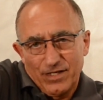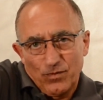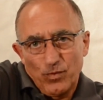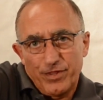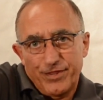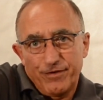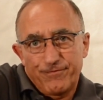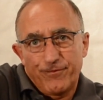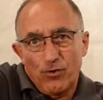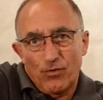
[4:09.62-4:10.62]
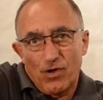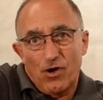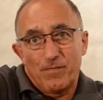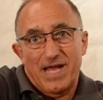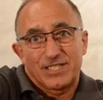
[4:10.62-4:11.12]
with the
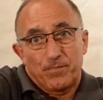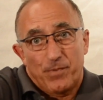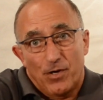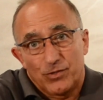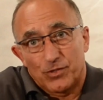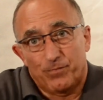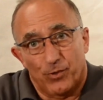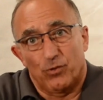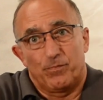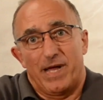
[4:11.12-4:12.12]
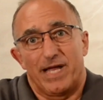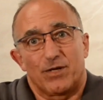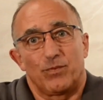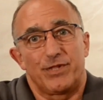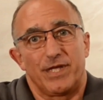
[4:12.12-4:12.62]
forearm as opposed to pull back
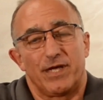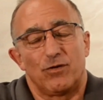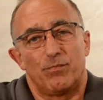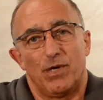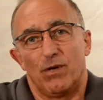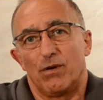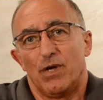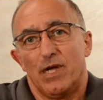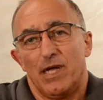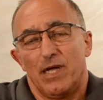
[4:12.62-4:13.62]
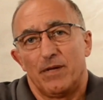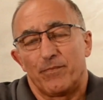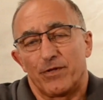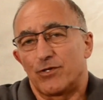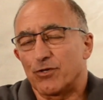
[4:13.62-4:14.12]
with the elbow.
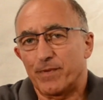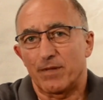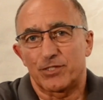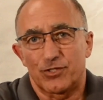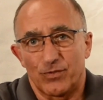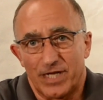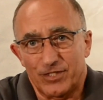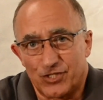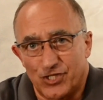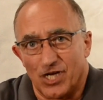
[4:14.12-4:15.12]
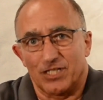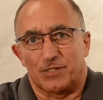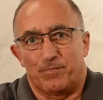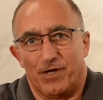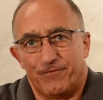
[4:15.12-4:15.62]
And you should be able to do that
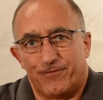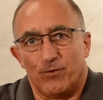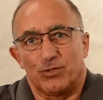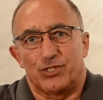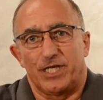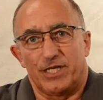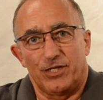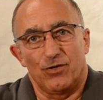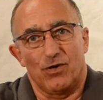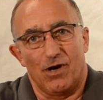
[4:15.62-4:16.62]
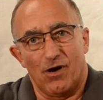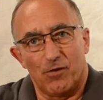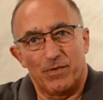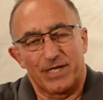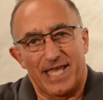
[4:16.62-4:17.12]
just by forcing your
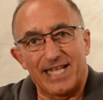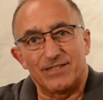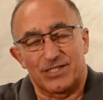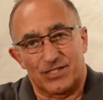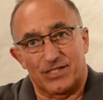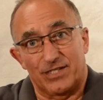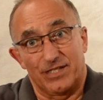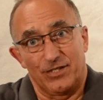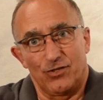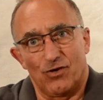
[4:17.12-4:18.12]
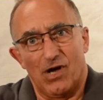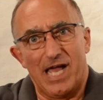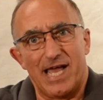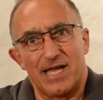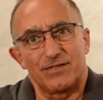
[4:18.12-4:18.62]
arm against your
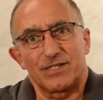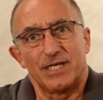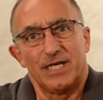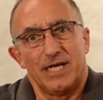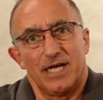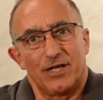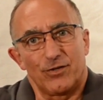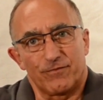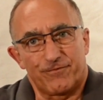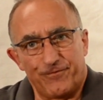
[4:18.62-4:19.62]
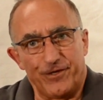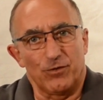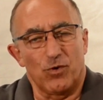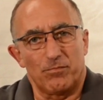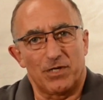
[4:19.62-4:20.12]
hand, and you can feel
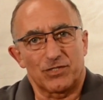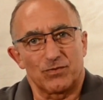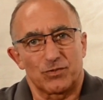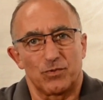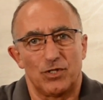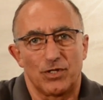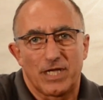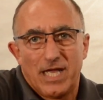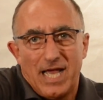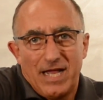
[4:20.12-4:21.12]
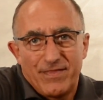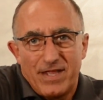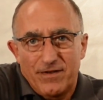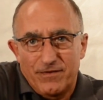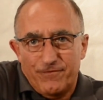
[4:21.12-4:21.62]
what muscles work and
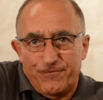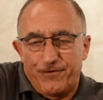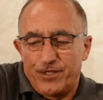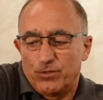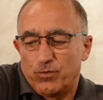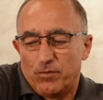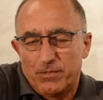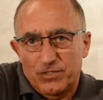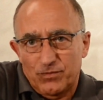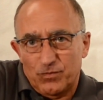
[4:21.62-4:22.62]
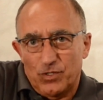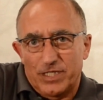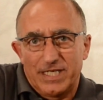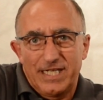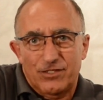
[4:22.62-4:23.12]
then feel what muscles work,
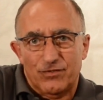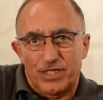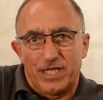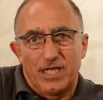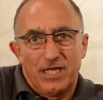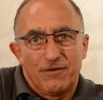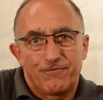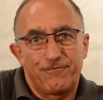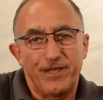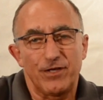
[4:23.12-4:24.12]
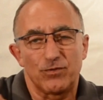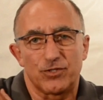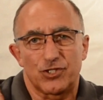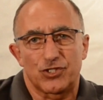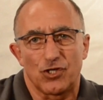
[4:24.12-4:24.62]
and literally feel
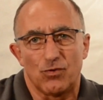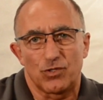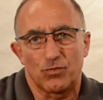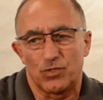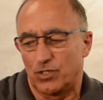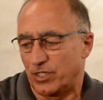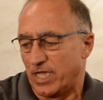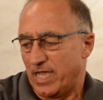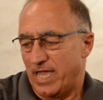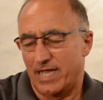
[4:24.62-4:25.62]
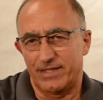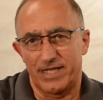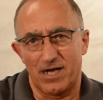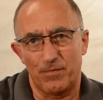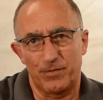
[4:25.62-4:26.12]
the shoulder work and
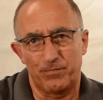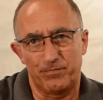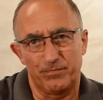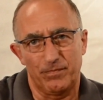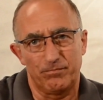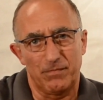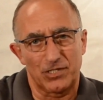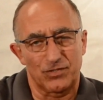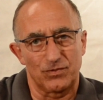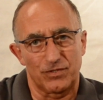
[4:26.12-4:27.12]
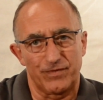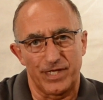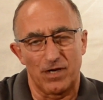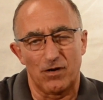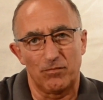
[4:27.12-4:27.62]
the upper muscles of
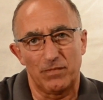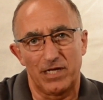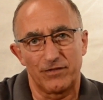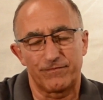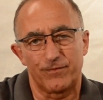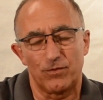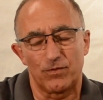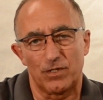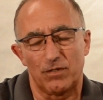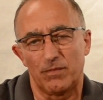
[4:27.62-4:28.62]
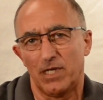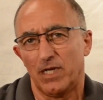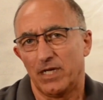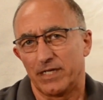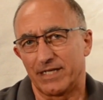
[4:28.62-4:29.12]
the arm and the forearm.
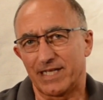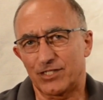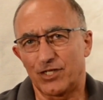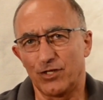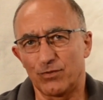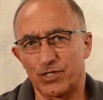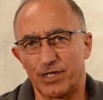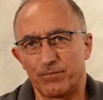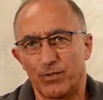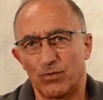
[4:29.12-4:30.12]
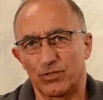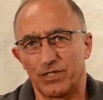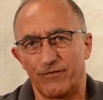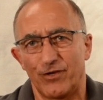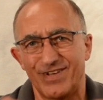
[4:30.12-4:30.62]
Now that's hugely
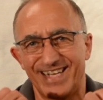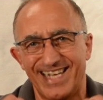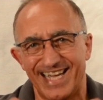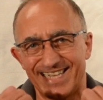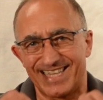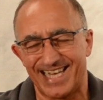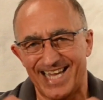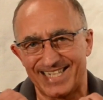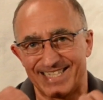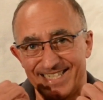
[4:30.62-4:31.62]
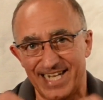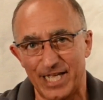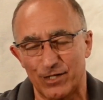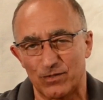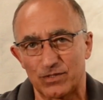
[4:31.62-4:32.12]
important. If you can get that
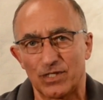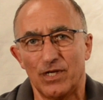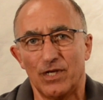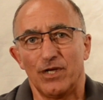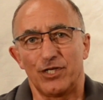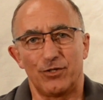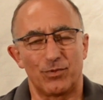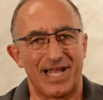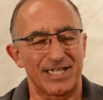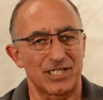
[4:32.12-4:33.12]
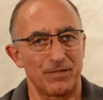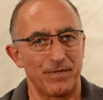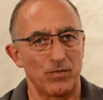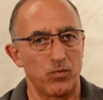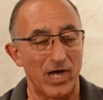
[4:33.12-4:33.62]
nailed, you will actually
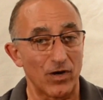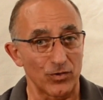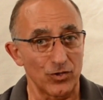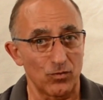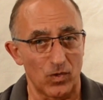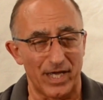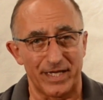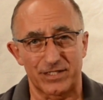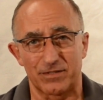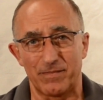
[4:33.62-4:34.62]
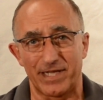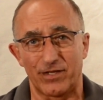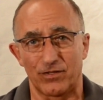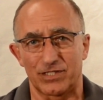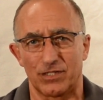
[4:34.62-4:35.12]
be well on your way to
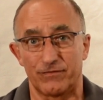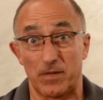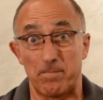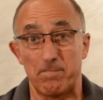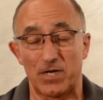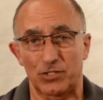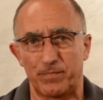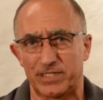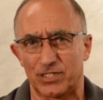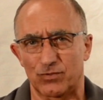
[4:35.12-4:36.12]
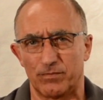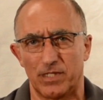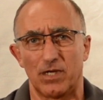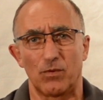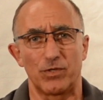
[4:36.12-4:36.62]
making yourself a much better
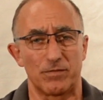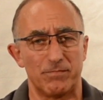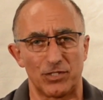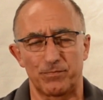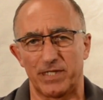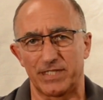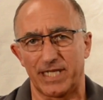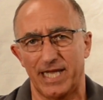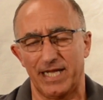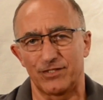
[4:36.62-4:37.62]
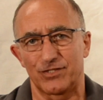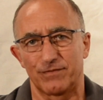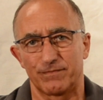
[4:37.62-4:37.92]
swimmer with a much better catch.